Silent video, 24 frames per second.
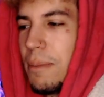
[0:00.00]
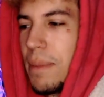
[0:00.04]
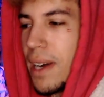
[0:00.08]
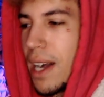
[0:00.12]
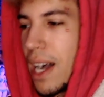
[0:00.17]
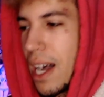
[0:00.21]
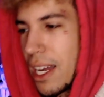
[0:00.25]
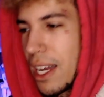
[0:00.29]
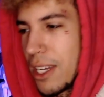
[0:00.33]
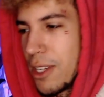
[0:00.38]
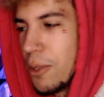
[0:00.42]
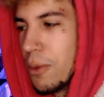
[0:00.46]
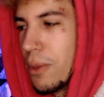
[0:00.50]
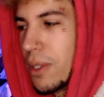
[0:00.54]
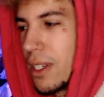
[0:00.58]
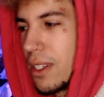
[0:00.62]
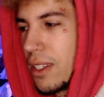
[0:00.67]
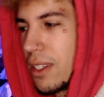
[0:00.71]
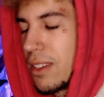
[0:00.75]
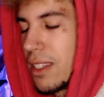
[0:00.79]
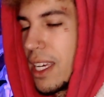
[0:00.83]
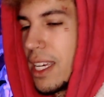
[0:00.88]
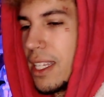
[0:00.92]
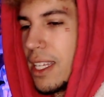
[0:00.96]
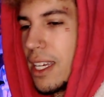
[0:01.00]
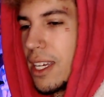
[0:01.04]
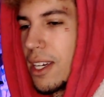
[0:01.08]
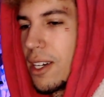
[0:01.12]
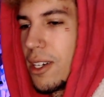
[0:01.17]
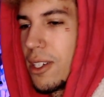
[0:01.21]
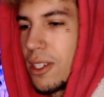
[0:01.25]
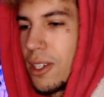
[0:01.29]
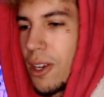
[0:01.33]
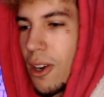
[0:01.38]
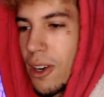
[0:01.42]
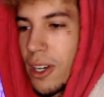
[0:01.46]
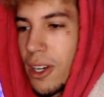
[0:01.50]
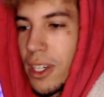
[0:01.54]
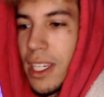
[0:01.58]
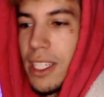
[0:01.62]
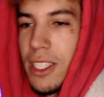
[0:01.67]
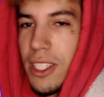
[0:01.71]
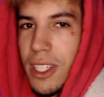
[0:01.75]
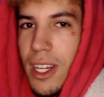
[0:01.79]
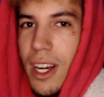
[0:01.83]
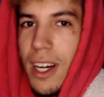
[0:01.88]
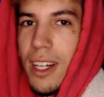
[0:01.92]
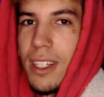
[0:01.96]
But I do want to say that
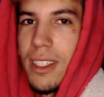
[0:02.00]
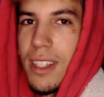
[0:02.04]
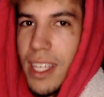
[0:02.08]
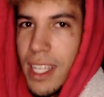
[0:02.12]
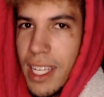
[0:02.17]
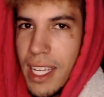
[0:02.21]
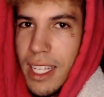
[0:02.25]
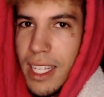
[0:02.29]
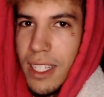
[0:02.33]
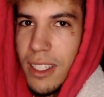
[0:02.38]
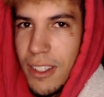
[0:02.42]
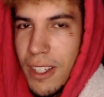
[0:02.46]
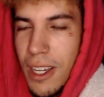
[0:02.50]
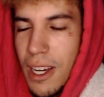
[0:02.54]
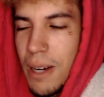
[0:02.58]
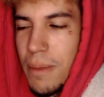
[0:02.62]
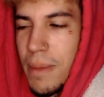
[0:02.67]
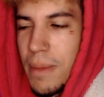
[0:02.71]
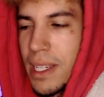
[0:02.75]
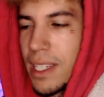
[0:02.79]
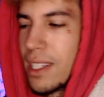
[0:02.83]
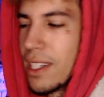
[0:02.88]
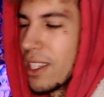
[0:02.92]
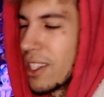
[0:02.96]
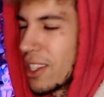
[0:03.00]
ArcheAge content is coming.